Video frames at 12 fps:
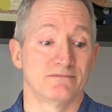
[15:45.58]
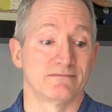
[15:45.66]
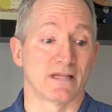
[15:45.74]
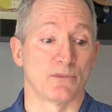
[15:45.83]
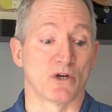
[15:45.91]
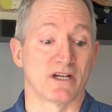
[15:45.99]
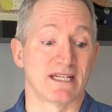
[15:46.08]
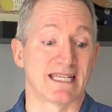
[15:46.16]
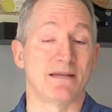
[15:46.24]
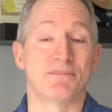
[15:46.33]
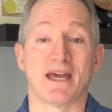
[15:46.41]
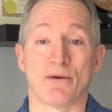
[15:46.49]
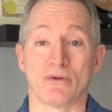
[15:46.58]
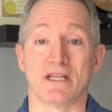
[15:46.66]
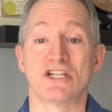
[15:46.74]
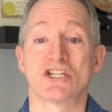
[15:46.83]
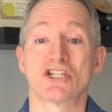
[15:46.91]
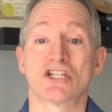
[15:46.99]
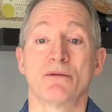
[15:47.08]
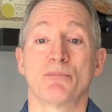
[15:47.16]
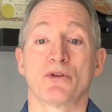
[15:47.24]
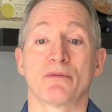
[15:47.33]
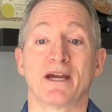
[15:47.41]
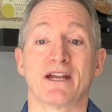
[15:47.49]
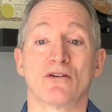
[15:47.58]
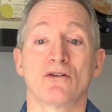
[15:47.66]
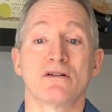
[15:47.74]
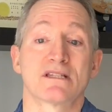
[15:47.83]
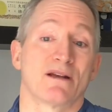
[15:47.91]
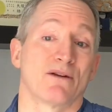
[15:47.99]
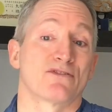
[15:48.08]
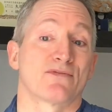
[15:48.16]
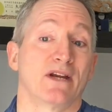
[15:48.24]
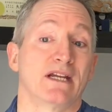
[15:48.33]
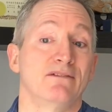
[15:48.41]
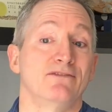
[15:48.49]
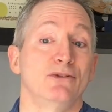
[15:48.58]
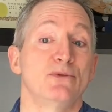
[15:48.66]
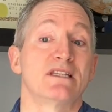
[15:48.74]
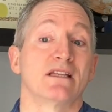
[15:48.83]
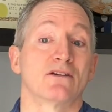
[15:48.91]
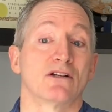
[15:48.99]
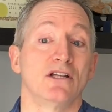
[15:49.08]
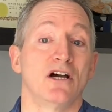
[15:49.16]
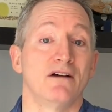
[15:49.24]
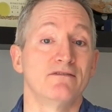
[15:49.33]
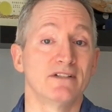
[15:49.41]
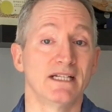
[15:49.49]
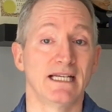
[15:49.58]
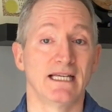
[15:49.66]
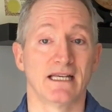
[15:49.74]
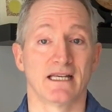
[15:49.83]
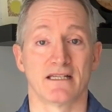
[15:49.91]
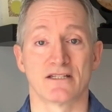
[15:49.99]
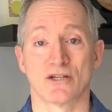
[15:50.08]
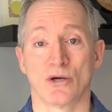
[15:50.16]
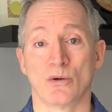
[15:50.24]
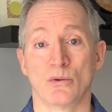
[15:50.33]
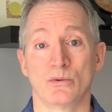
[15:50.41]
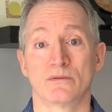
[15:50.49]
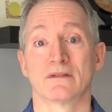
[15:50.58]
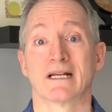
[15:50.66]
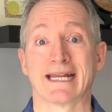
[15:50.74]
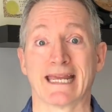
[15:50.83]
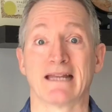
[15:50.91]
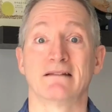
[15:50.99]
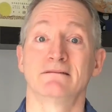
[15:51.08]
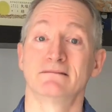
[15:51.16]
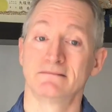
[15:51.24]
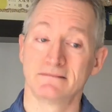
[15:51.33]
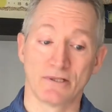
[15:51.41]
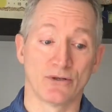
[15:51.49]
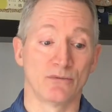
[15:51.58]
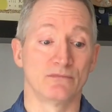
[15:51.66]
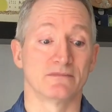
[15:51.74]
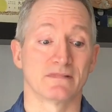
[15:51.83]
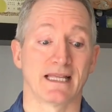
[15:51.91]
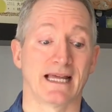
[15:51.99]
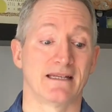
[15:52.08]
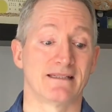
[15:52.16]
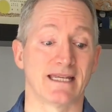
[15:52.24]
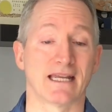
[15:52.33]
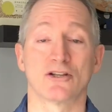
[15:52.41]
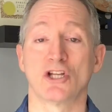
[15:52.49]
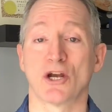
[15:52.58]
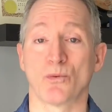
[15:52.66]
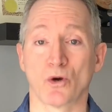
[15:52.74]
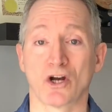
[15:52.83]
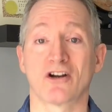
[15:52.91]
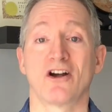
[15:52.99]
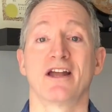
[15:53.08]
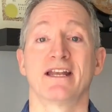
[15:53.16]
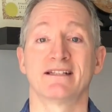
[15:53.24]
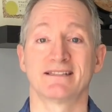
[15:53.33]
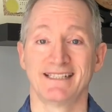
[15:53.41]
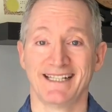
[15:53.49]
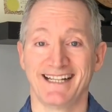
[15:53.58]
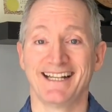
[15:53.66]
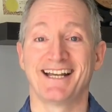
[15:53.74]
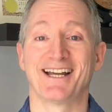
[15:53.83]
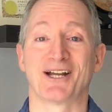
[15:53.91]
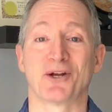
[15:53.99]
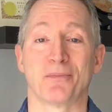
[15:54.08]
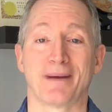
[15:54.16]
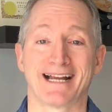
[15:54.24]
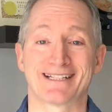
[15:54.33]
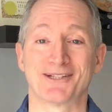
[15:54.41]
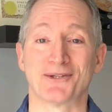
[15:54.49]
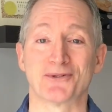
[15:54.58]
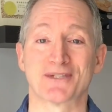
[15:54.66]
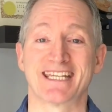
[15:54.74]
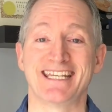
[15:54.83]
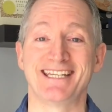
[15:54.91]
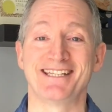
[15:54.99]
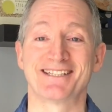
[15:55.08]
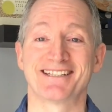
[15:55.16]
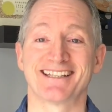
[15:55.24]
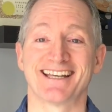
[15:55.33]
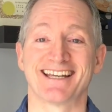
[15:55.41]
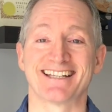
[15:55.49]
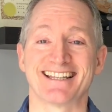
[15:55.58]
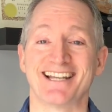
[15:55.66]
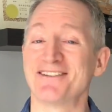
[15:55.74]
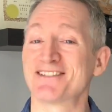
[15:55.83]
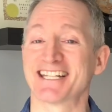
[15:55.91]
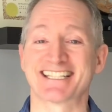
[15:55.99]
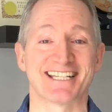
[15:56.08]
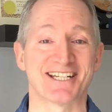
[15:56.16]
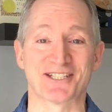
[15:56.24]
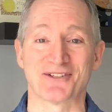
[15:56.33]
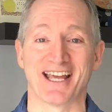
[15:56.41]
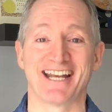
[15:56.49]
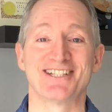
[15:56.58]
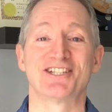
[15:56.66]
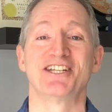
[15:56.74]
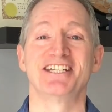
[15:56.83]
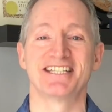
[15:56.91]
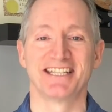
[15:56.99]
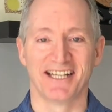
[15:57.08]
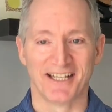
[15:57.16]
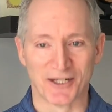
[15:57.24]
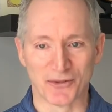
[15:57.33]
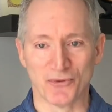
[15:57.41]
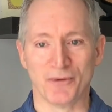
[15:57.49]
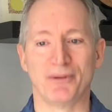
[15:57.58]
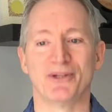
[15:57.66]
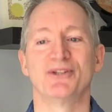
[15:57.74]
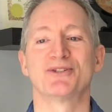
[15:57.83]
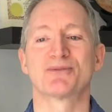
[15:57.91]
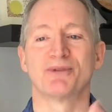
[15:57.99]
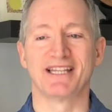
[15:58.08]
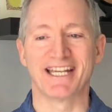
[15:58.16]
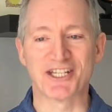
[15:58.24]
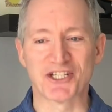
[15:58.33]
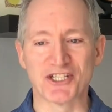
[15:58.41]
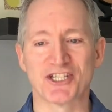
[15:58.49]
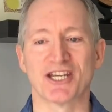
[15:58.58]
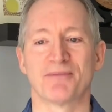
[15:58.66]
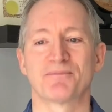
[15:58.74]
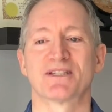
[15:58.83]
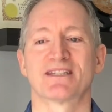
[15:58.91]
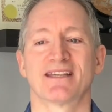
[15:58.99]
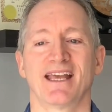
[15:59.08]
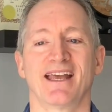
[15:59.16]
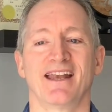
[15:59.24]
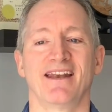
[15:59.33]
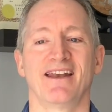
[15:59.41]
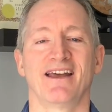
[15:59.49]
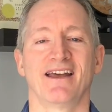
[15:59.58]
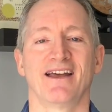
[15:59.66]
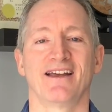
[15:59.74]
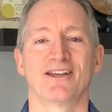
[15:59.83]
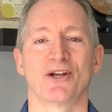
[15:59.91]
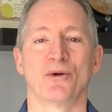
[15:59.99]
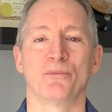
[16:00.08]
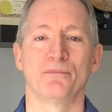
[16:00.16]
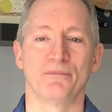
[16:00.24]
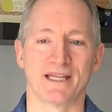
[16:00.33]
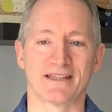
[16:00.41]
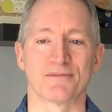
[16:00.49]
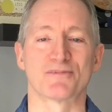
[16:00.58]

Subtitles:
I wanted to keep that relationship with my girls, and I was afraid of losing their love. And so, again, had to take a lot of work on it, go back to those keys, life success strategies, rebuild those relationships, and, make them